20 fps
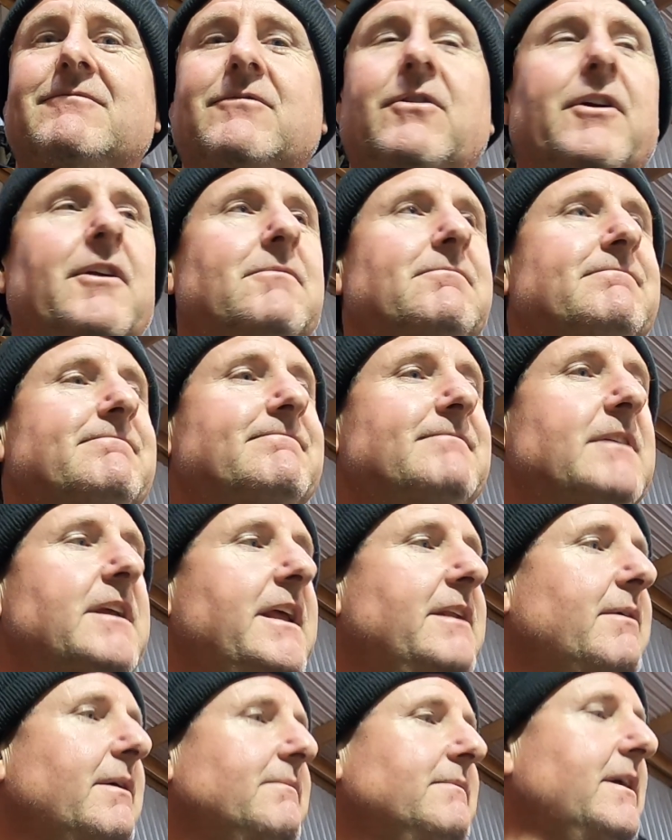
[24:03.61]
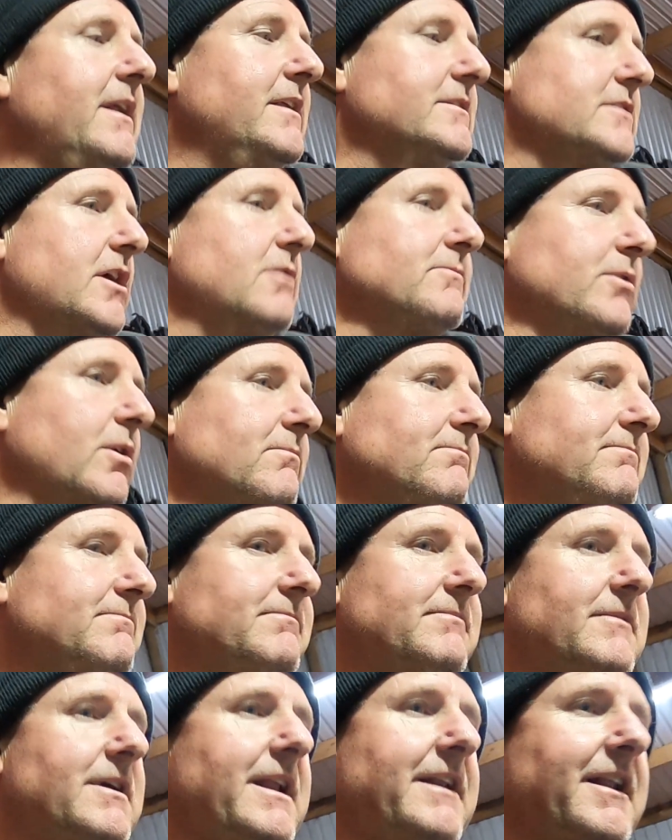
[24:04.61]
Right. Anyway, it is home time.
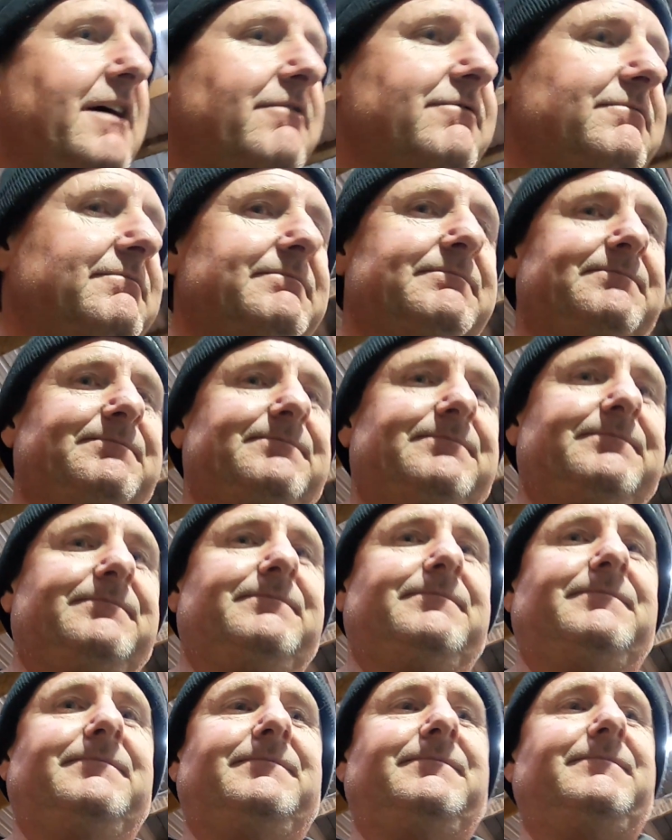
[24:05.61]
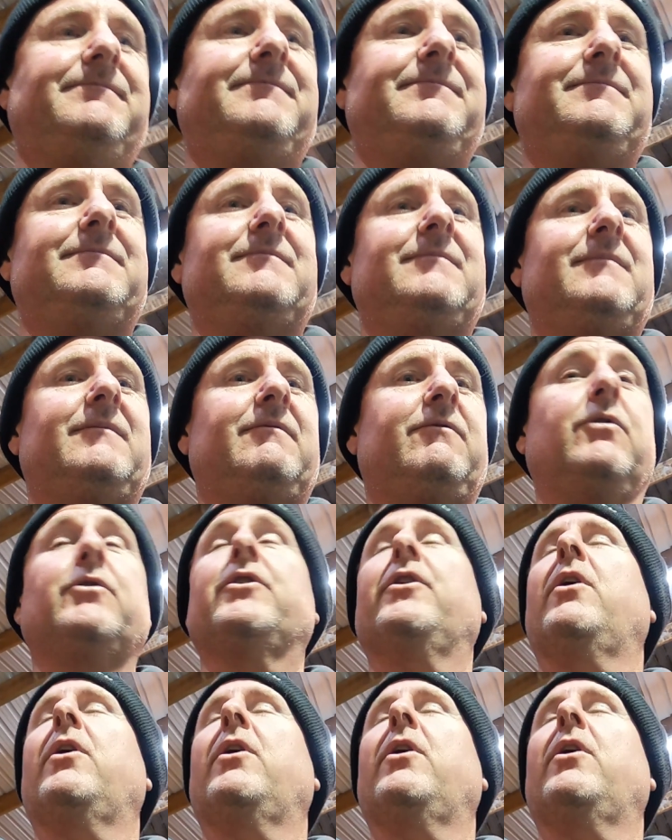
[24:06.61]
Had enough. Put a